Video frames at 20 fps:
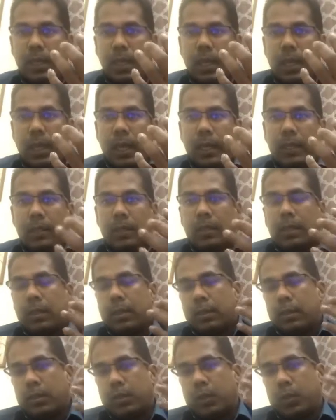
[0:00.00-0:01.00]
and
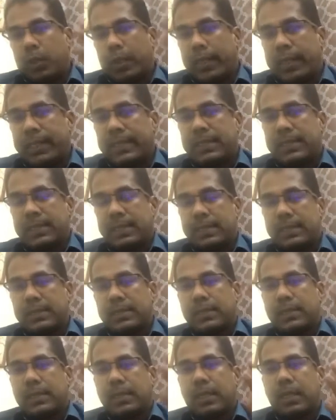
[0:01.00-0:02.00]
to a
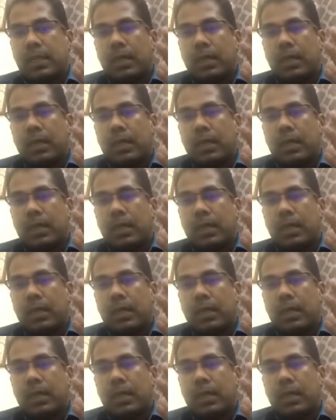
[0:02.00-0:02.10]
distance,